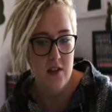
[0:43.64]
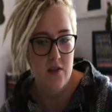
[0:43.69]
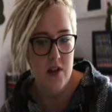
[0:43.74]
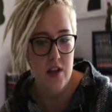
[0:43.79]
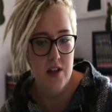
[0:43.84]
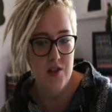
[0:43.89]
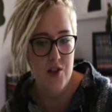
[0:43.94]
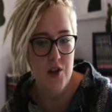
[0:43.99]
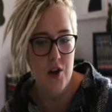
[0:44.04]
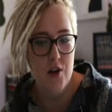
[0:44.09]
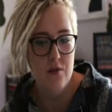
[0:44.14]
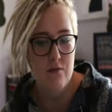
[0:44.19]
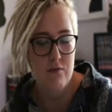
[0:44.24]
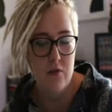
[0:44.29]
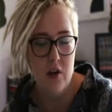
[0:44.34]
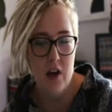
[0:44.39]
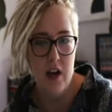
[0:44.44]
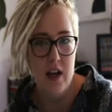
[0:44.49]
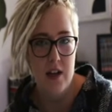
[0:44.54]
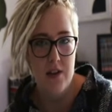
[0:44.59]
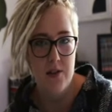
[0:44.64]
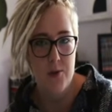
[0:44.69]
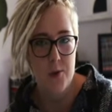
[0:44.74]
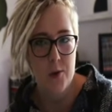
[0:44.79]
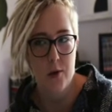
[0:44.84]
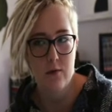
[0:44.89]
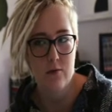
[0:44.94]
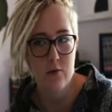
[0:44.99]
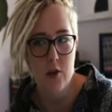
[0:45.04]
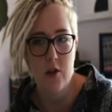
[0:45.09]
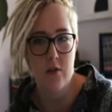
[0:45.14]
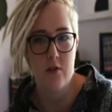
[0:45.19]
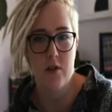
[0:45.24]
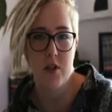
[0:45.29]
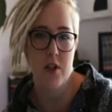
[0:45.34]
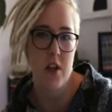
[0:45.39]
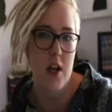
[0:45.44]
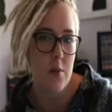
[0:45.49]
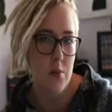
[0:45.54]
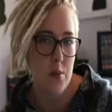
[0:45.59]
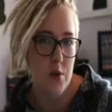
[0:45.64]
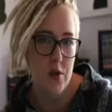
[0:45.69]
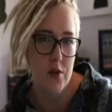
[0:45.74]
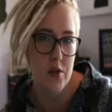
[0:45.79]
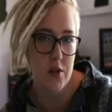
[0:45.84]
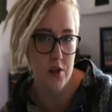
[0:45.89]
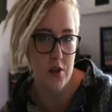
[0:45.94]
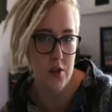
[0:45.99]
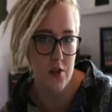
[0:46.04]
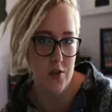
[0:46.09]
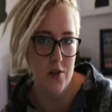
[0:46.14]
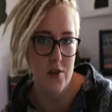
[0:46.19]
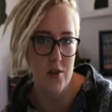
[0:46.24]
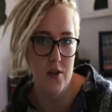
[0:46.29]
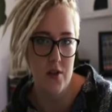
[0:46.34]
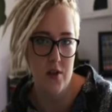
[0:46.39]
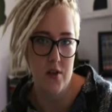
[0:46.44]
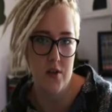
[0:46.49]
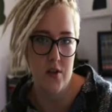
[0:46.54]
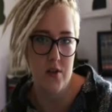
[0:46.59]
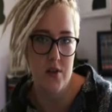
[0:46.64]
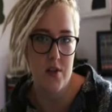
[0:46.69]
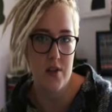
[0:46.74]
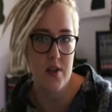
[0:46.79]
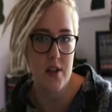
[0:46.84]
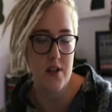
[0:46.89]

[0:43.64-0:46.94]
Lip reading: there's no right or wrong shampoo that you should use.